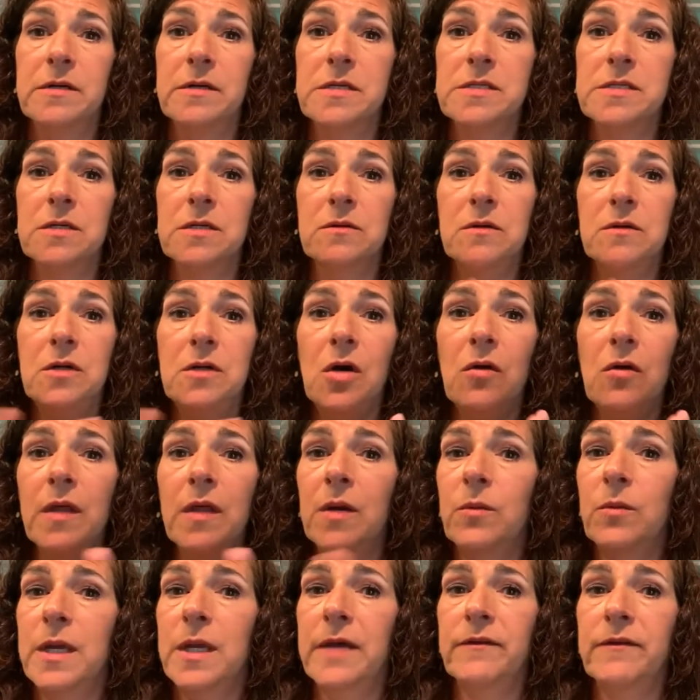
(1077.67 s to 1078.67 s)
So know that
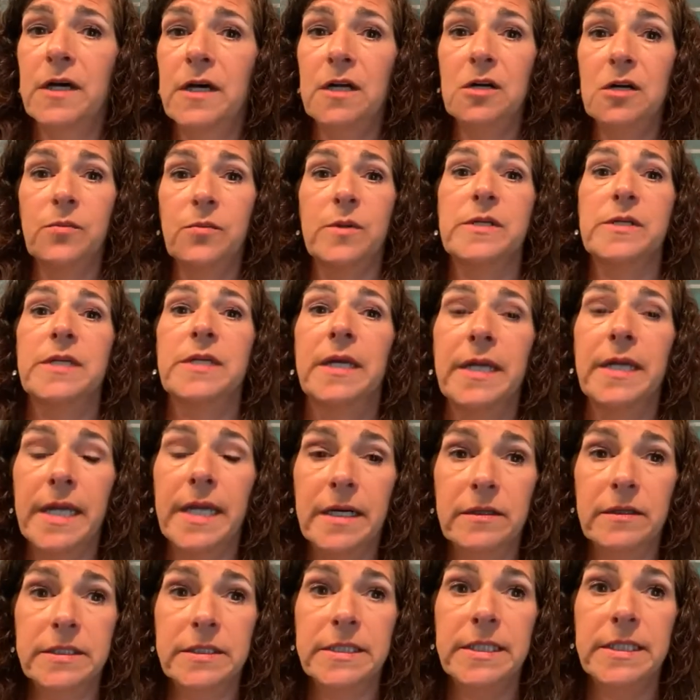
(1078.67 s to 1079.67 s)
we have 100%
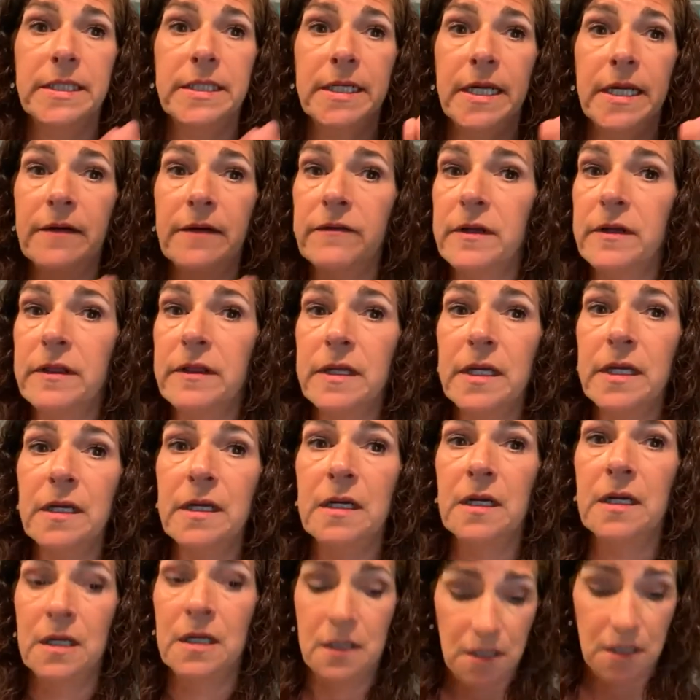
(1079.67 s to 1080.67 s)
guarantee in everything.
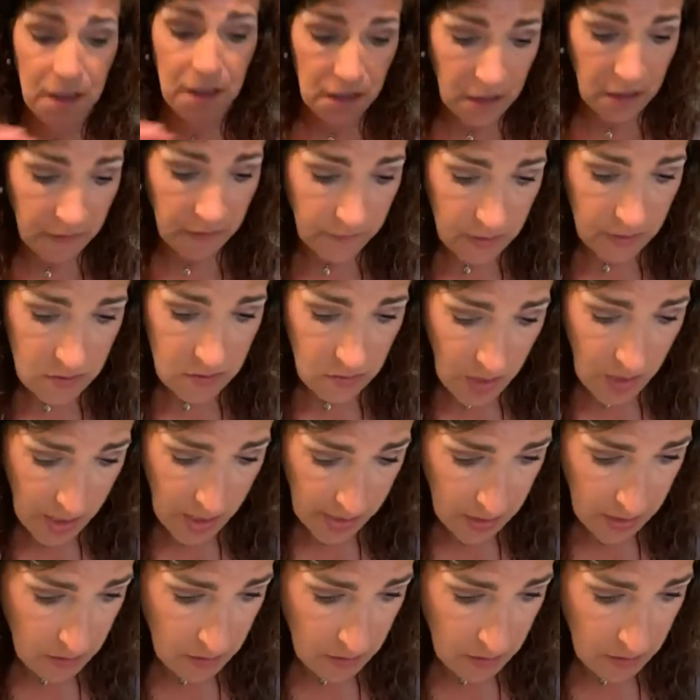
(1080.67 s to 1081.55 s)
Give it a try.